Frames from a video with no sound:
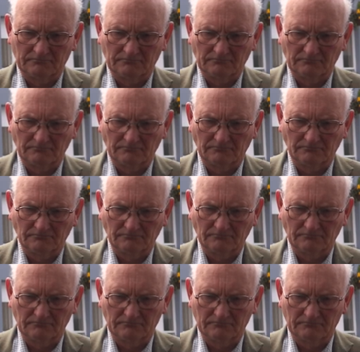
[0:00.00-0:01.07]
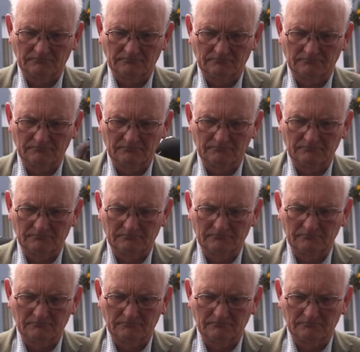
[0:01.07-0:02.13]

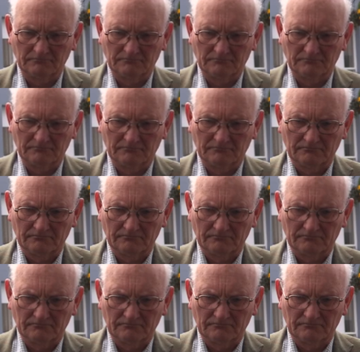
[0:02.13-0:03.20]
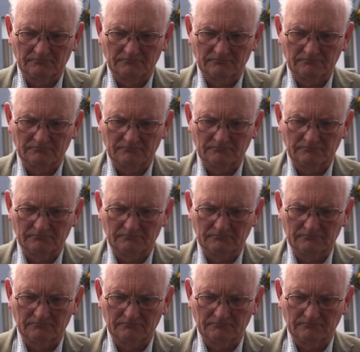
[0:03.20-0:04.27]

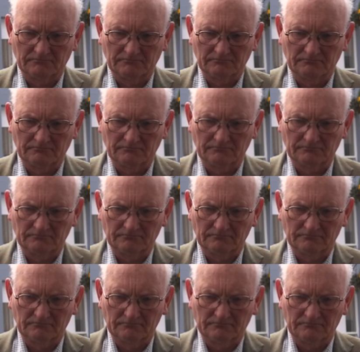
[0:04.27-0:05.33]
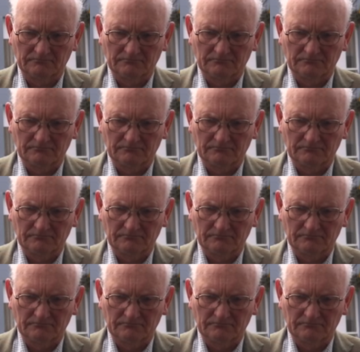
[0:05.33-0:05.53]
No words are spoken by the person on screen.